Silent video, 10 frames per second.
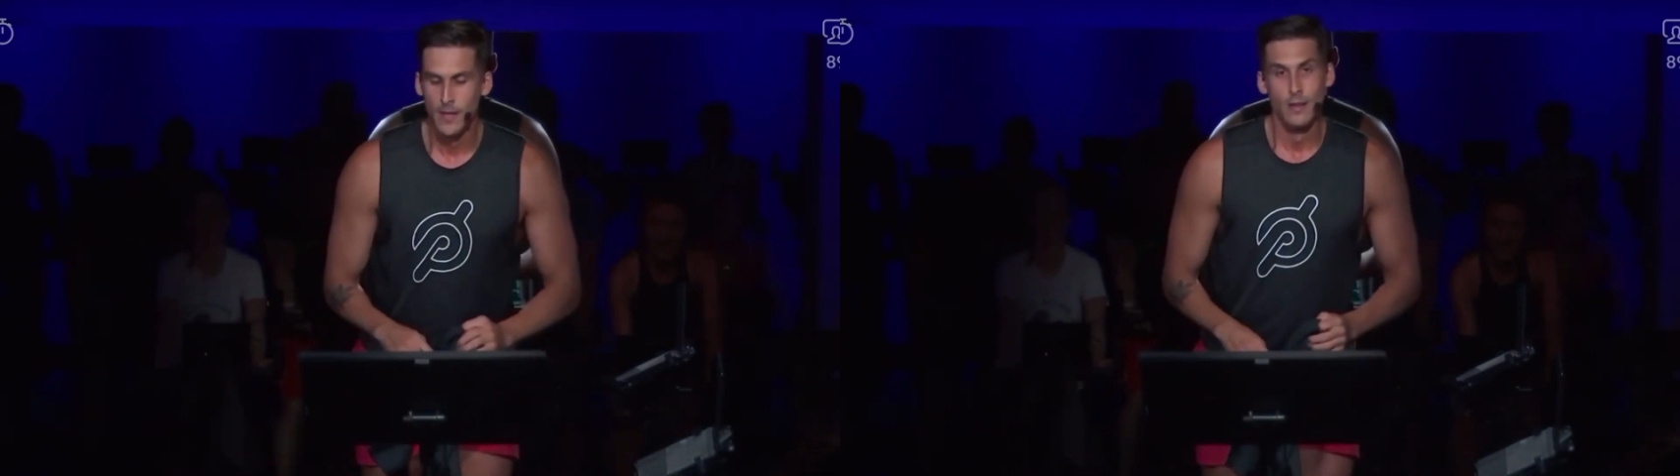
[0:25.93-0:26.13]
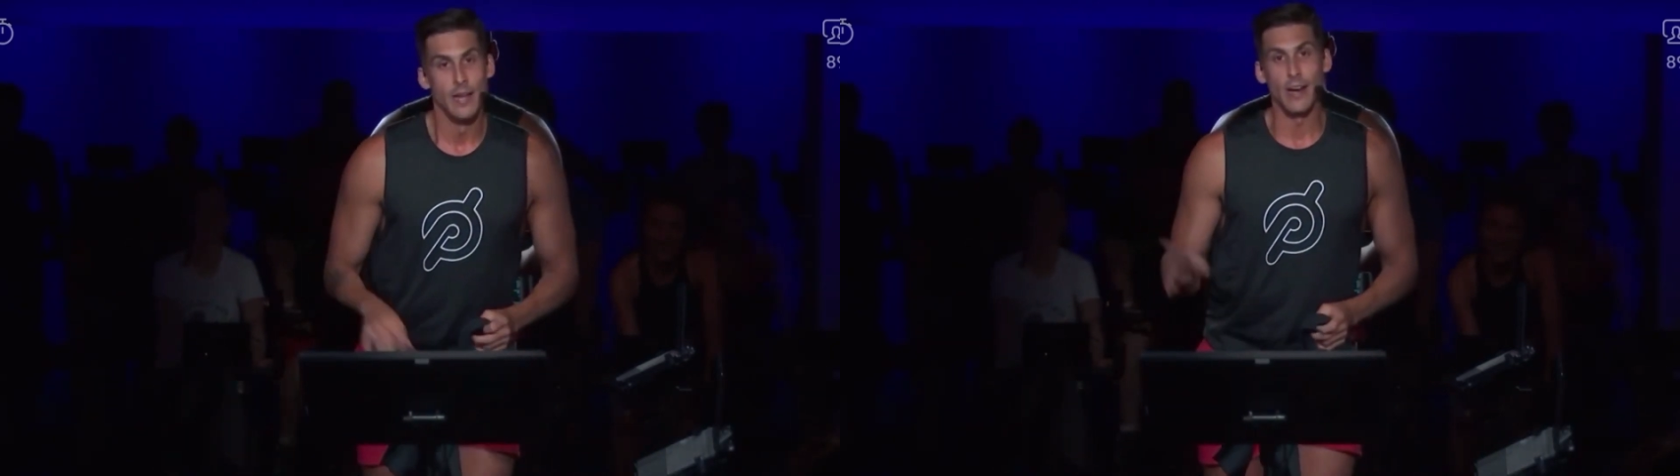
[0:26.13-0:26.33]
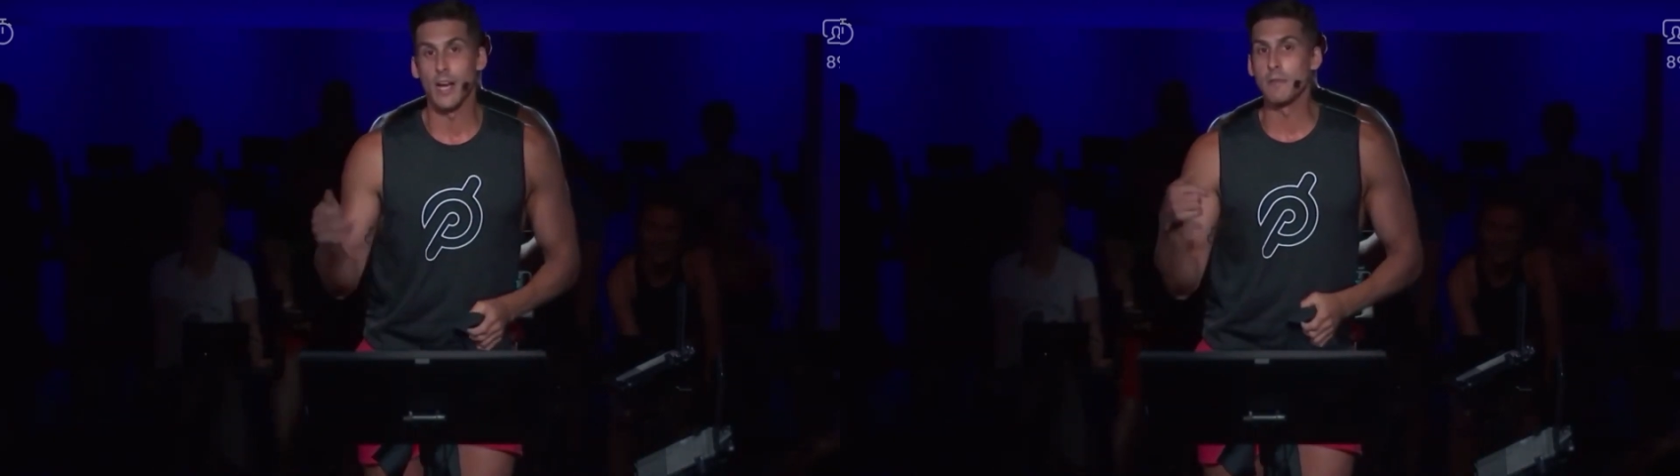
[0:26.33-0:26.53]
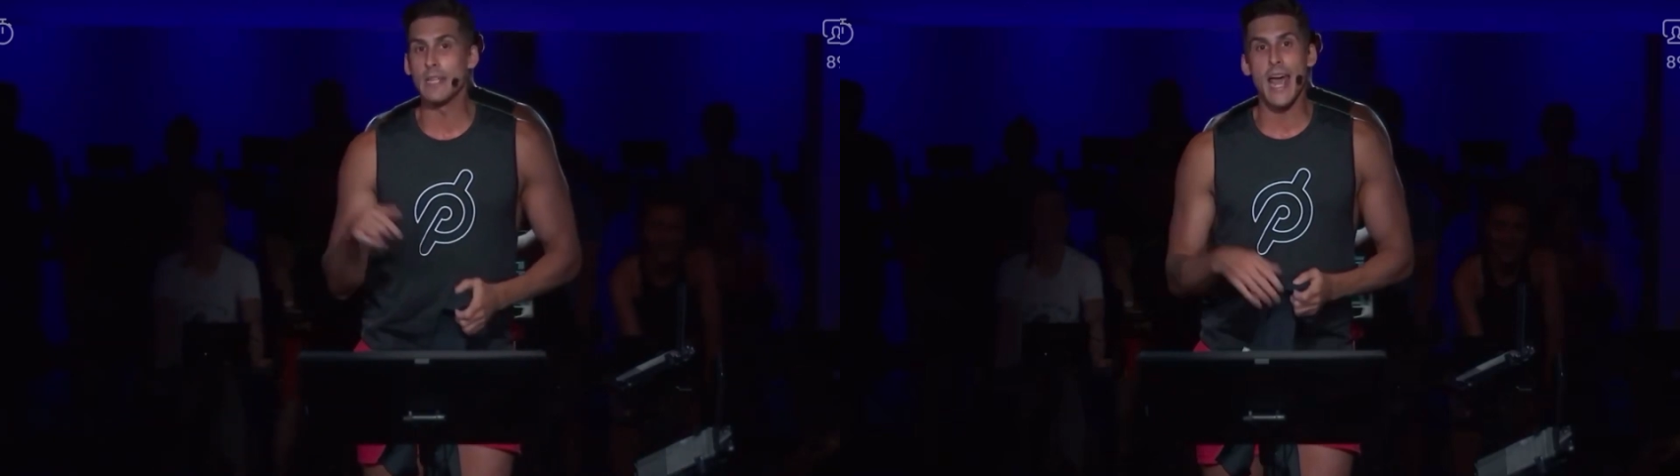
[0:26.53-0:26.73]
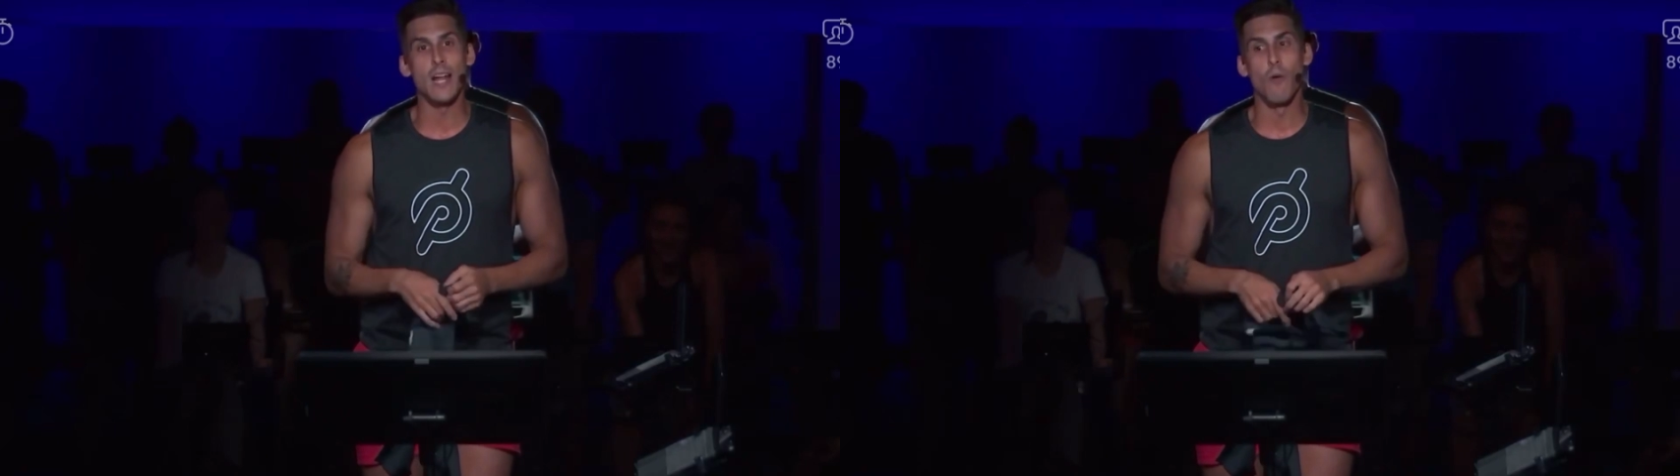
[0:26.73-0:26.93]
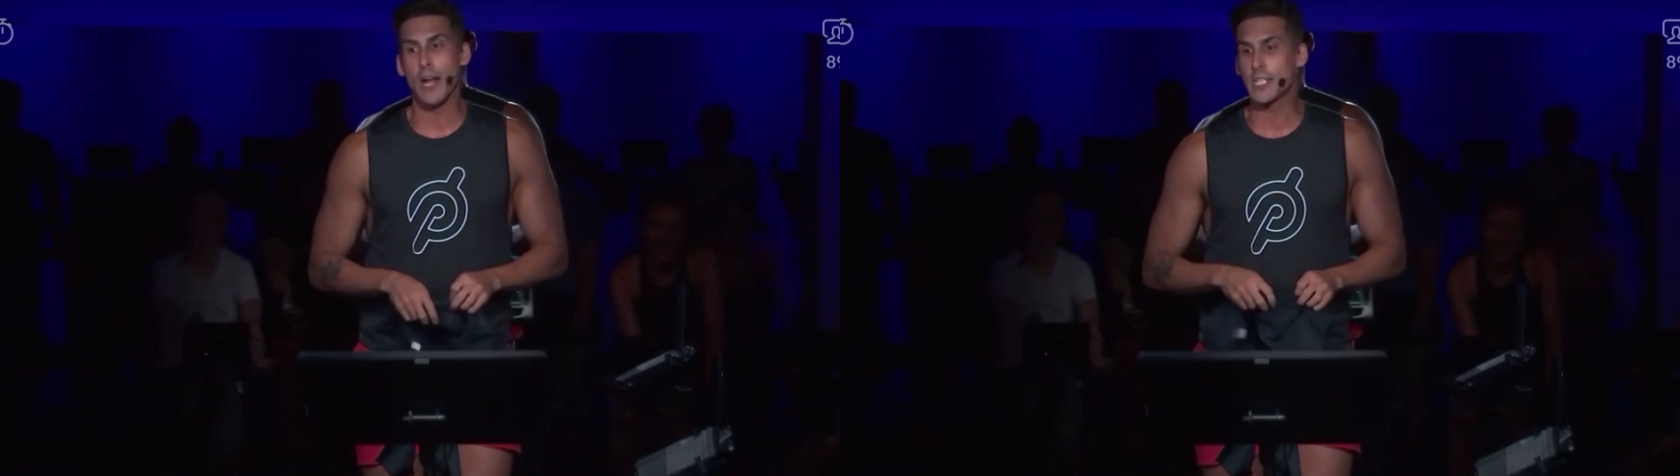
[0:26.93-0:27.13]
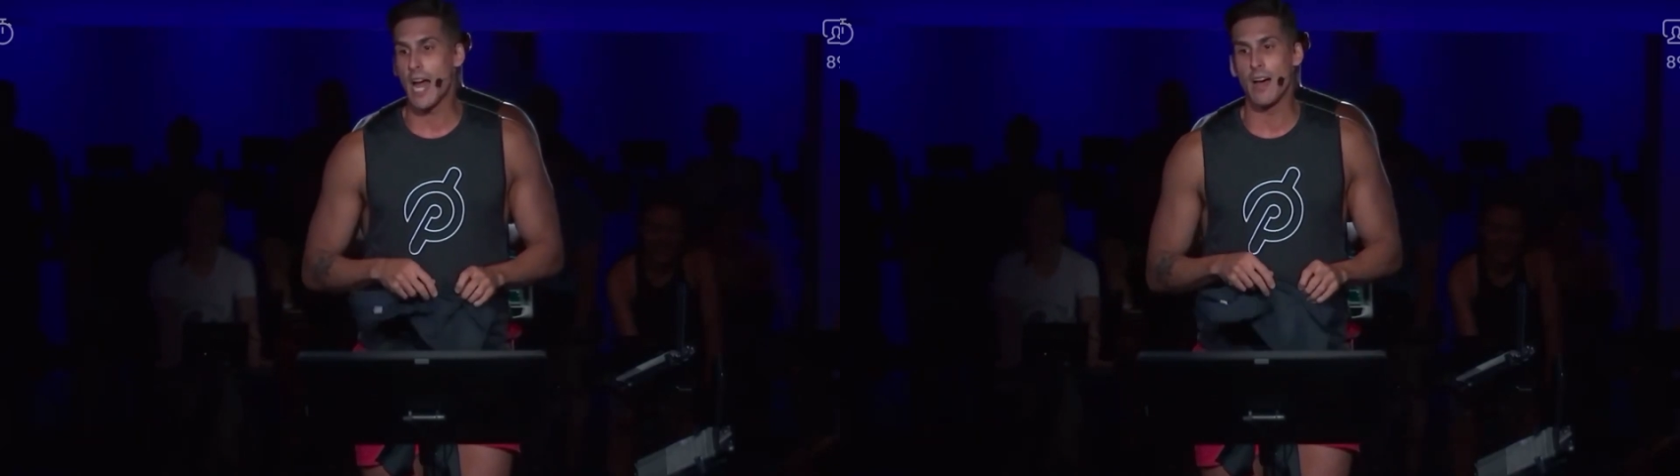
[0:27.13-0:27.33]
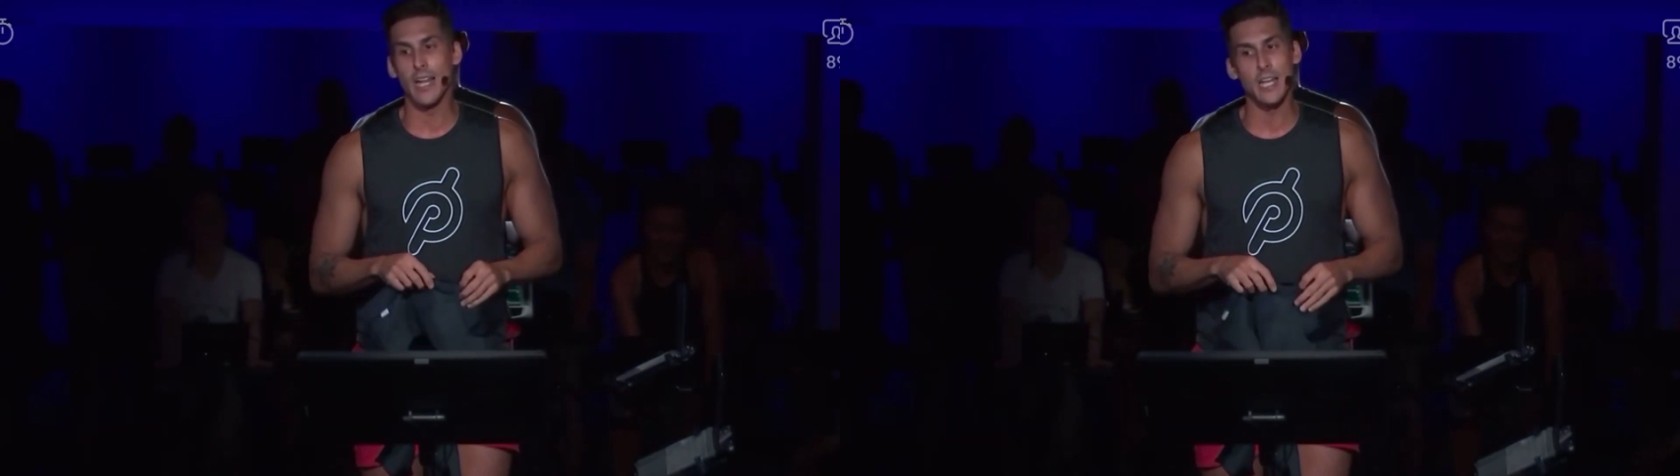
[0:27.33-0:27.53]
Here comes Nana. Watch
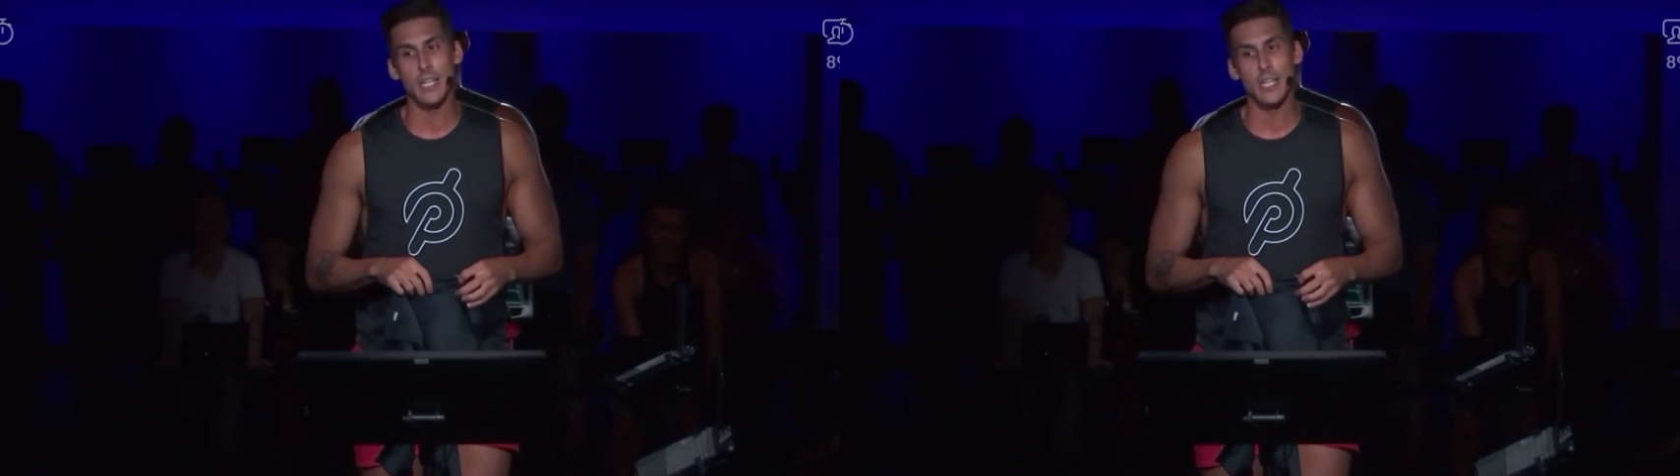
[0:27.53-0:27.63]
out, honey.